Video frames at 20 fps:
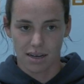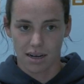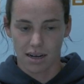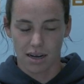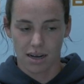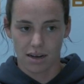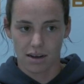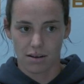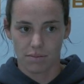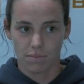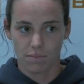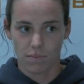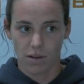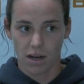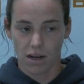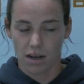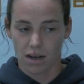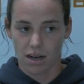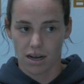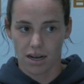Um,
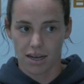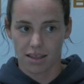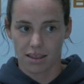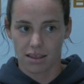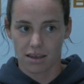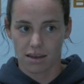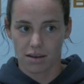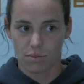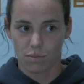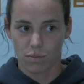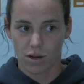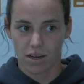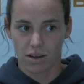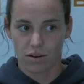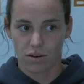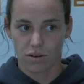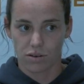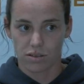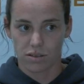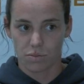I think my
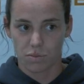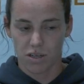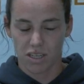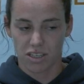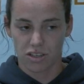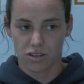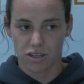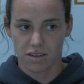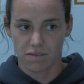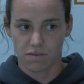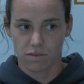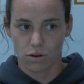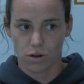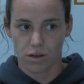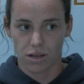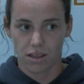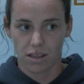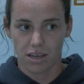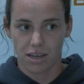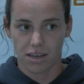goals pretty
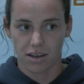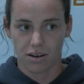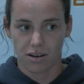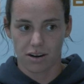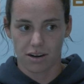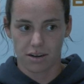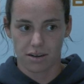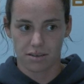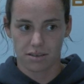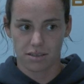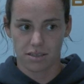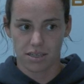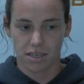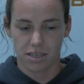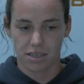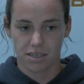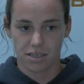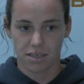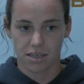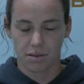straightforwardly are
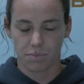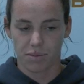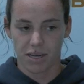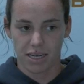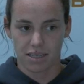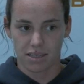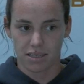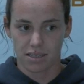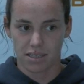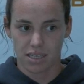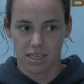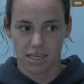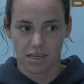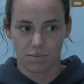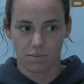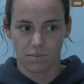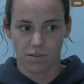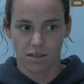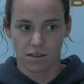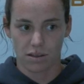to impact this
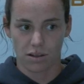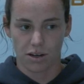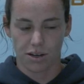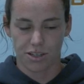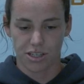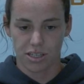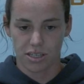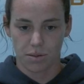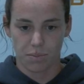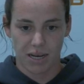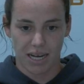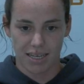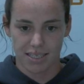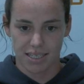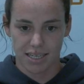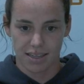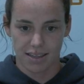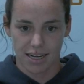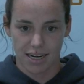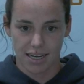team in the largest
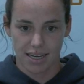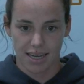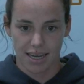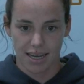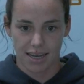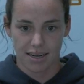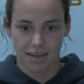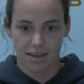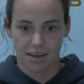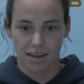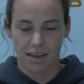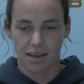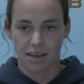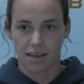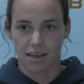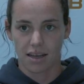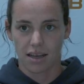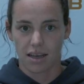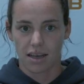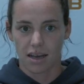capacity that I can.
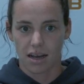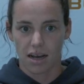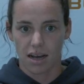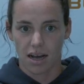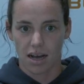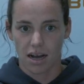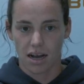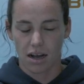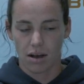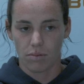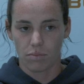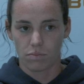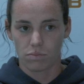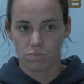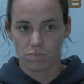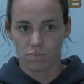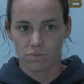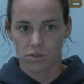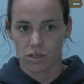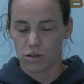Um,
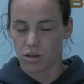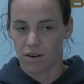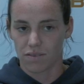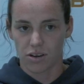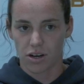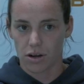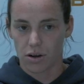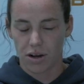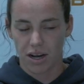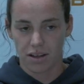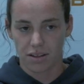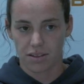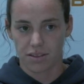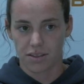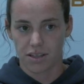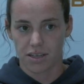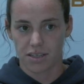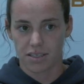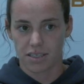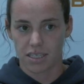you never know how
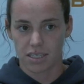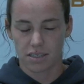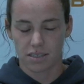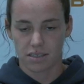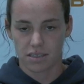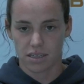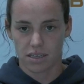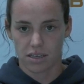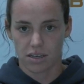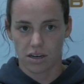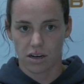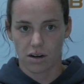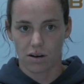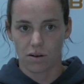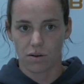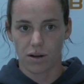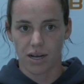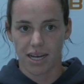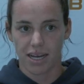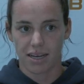the season's gonna
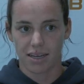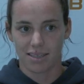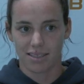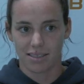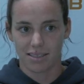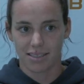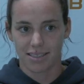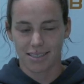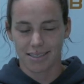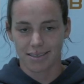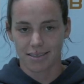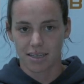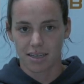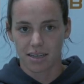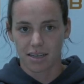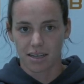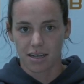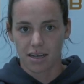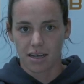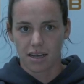go, and
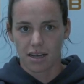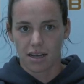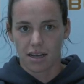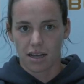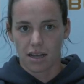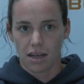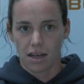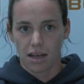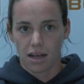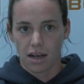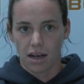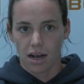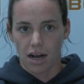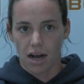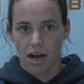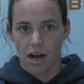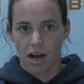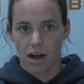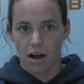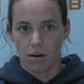
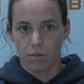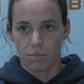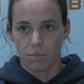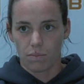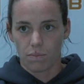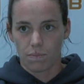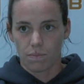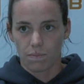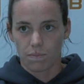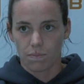um,